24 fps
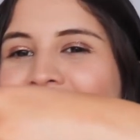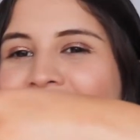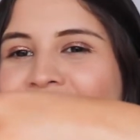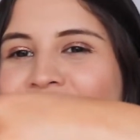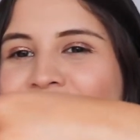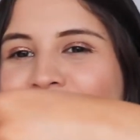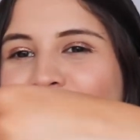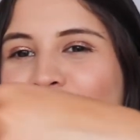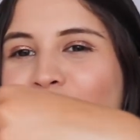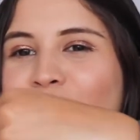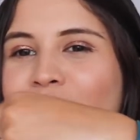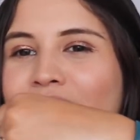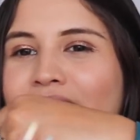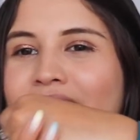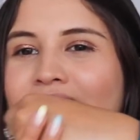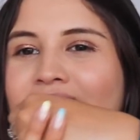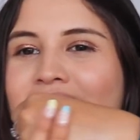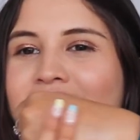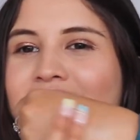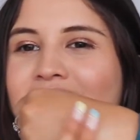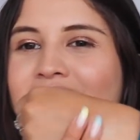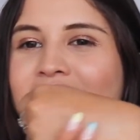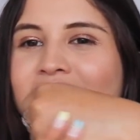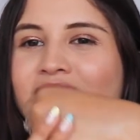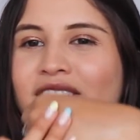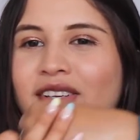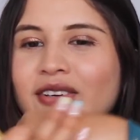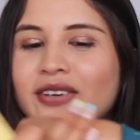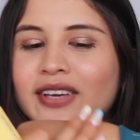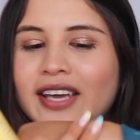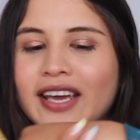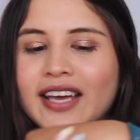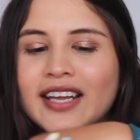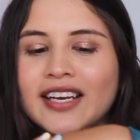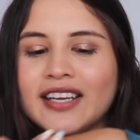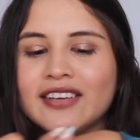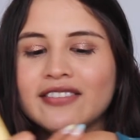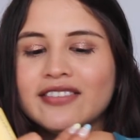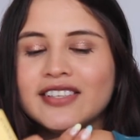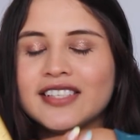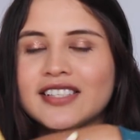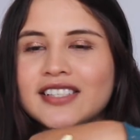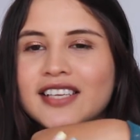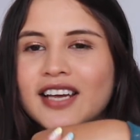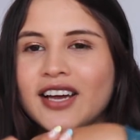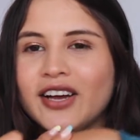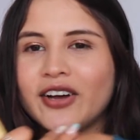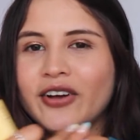it just blended in. You can't
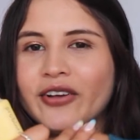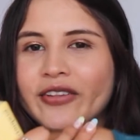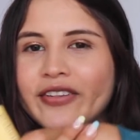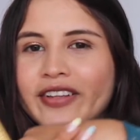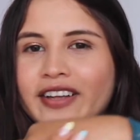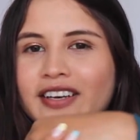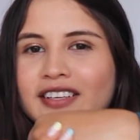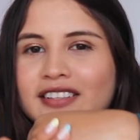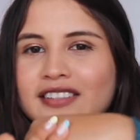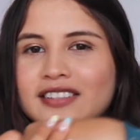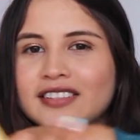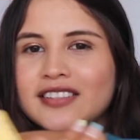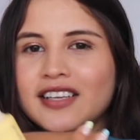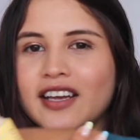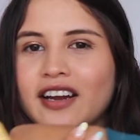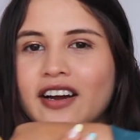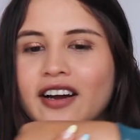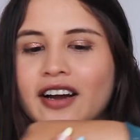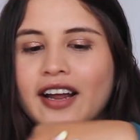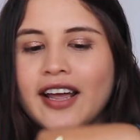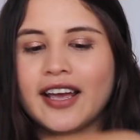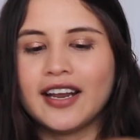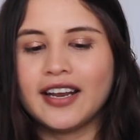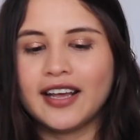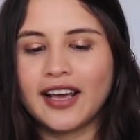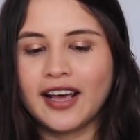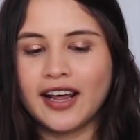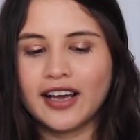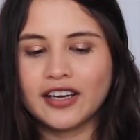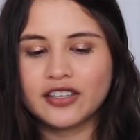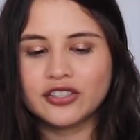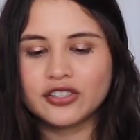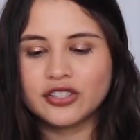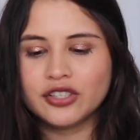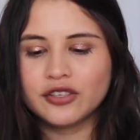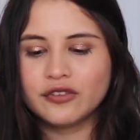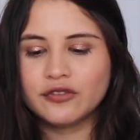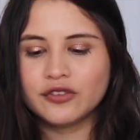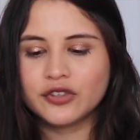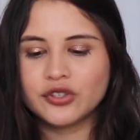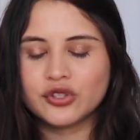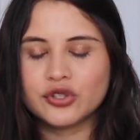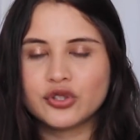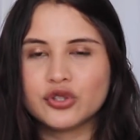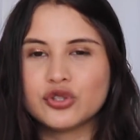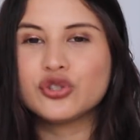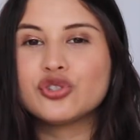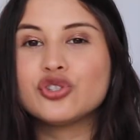even tell that it's there. And it actually
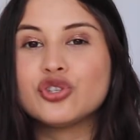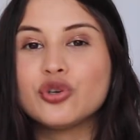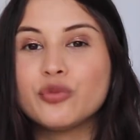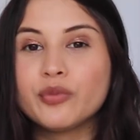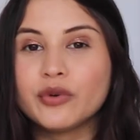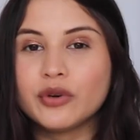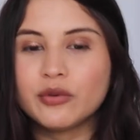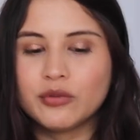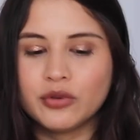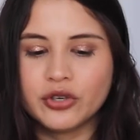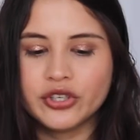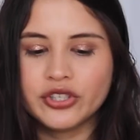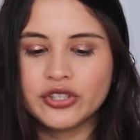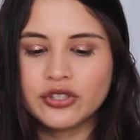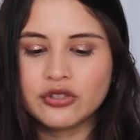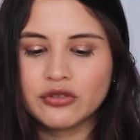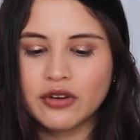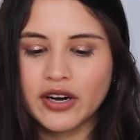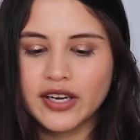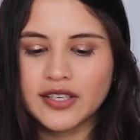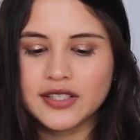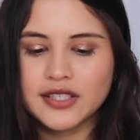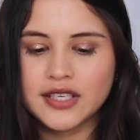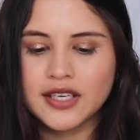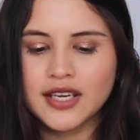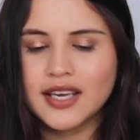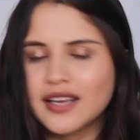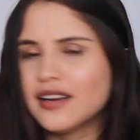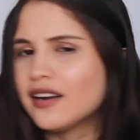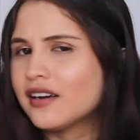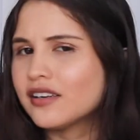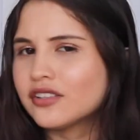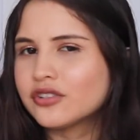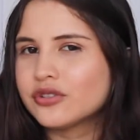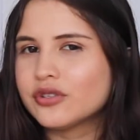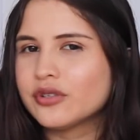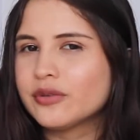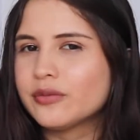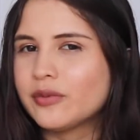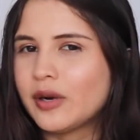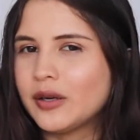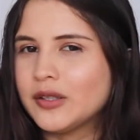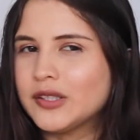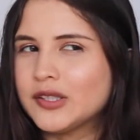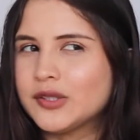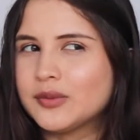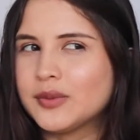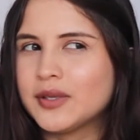feels super moisturizing. It actually
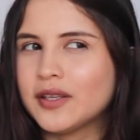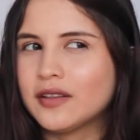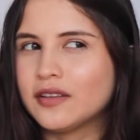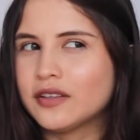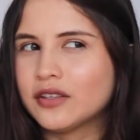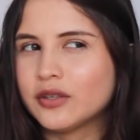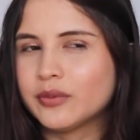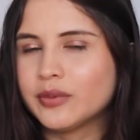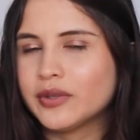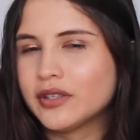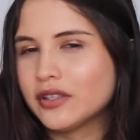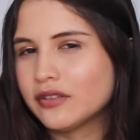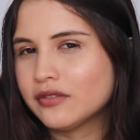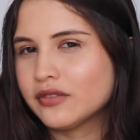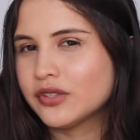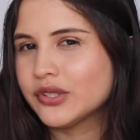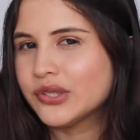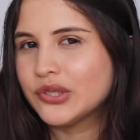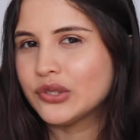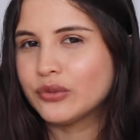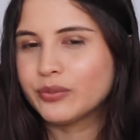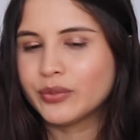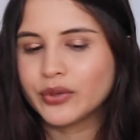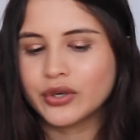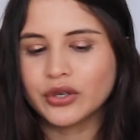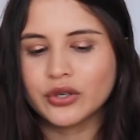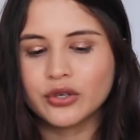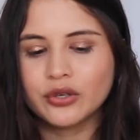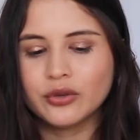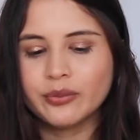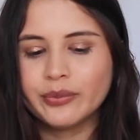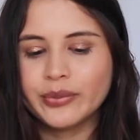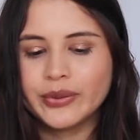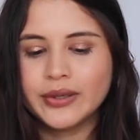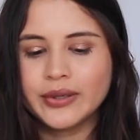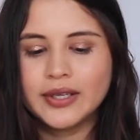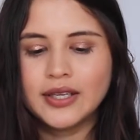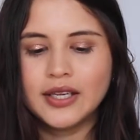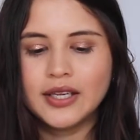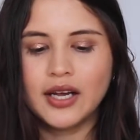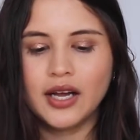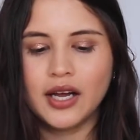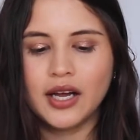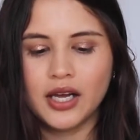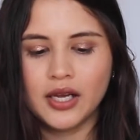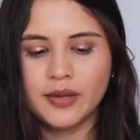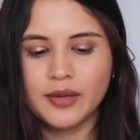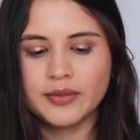reminds me a little bit of the Supergoop
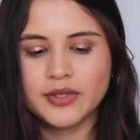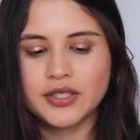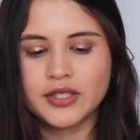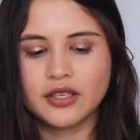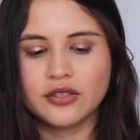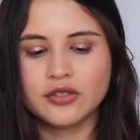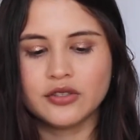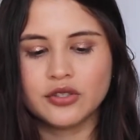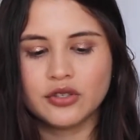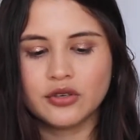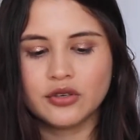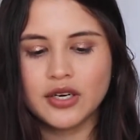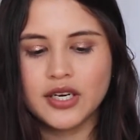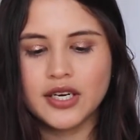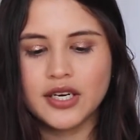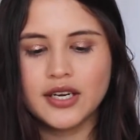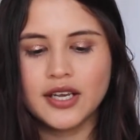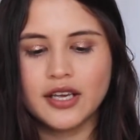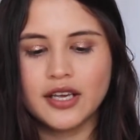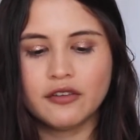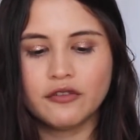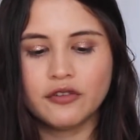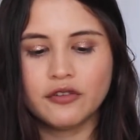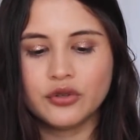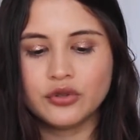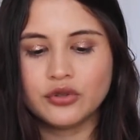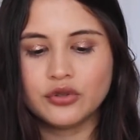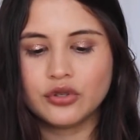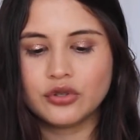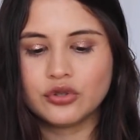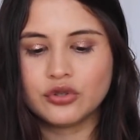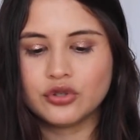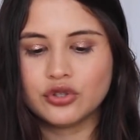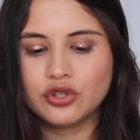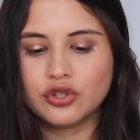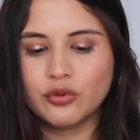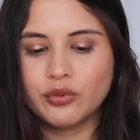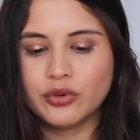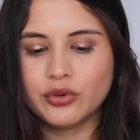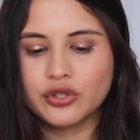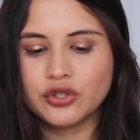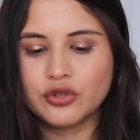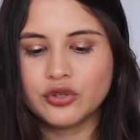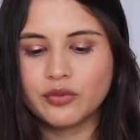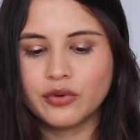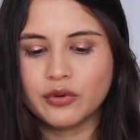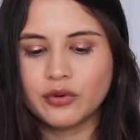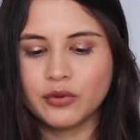um, sunscreen. It feels super,
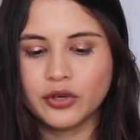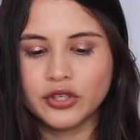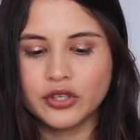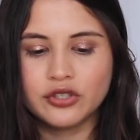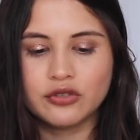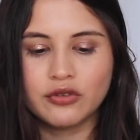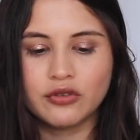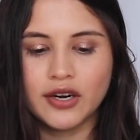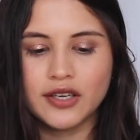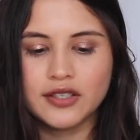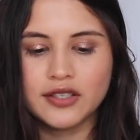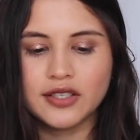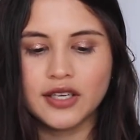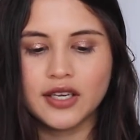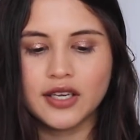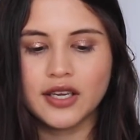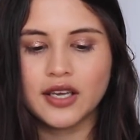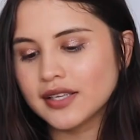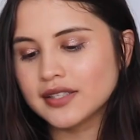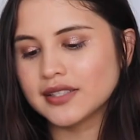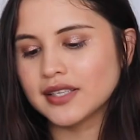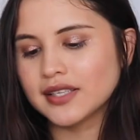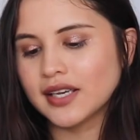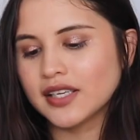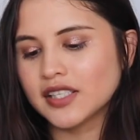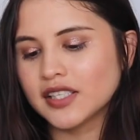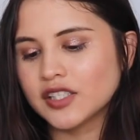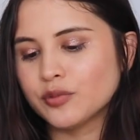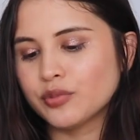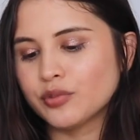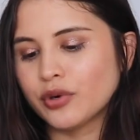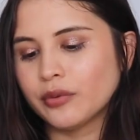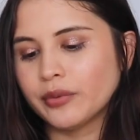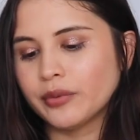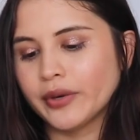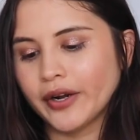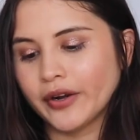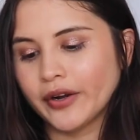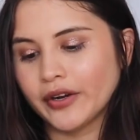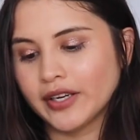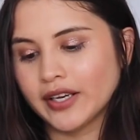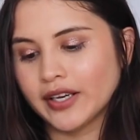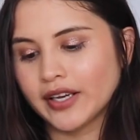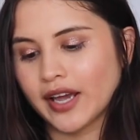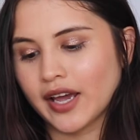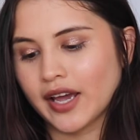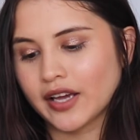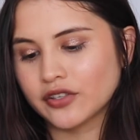super moisturizing. It says
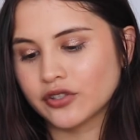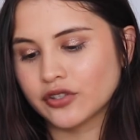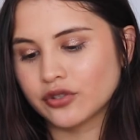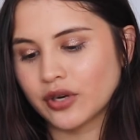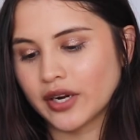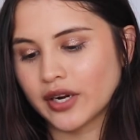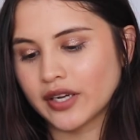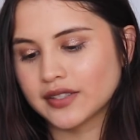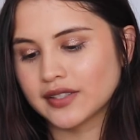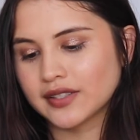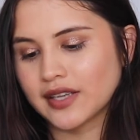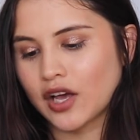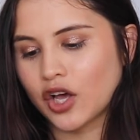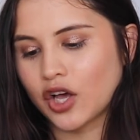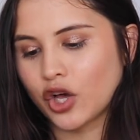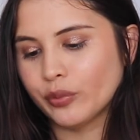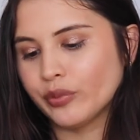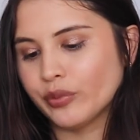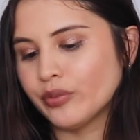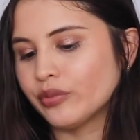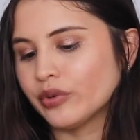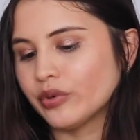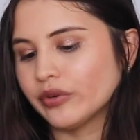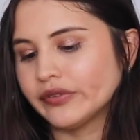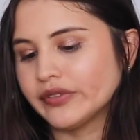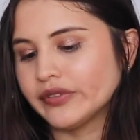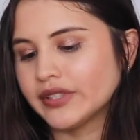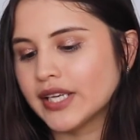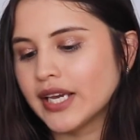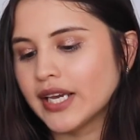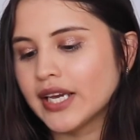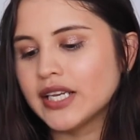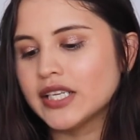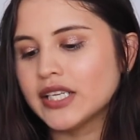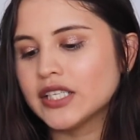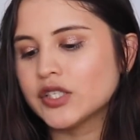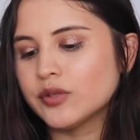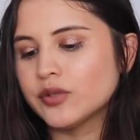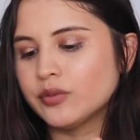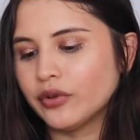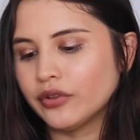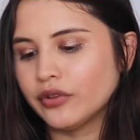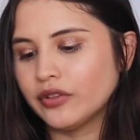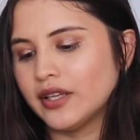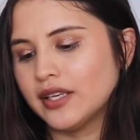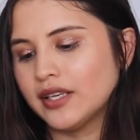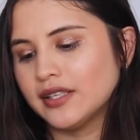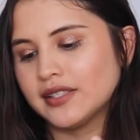probiotic extracts help improve skin,
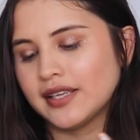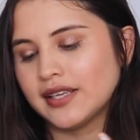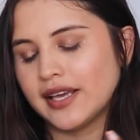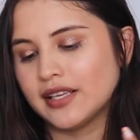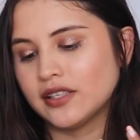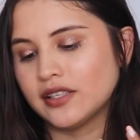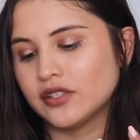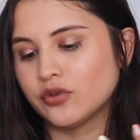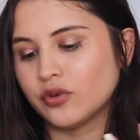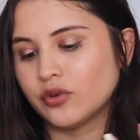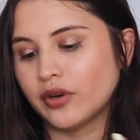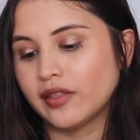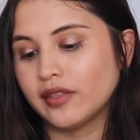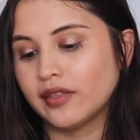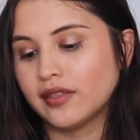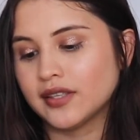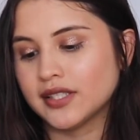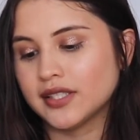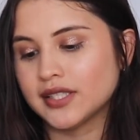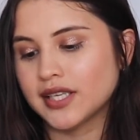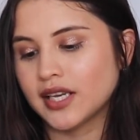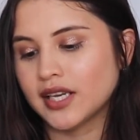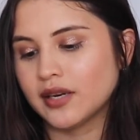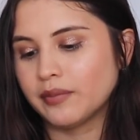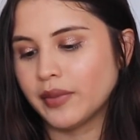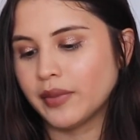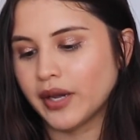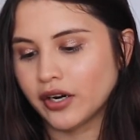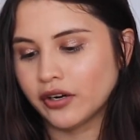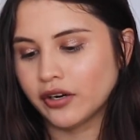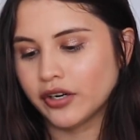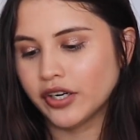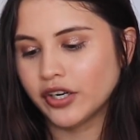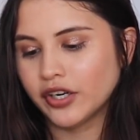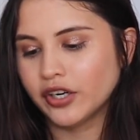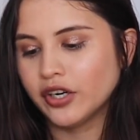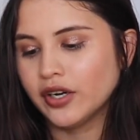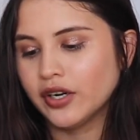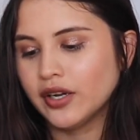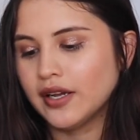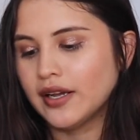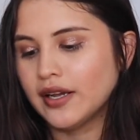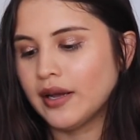smoothness, and strengthen the skin barrier.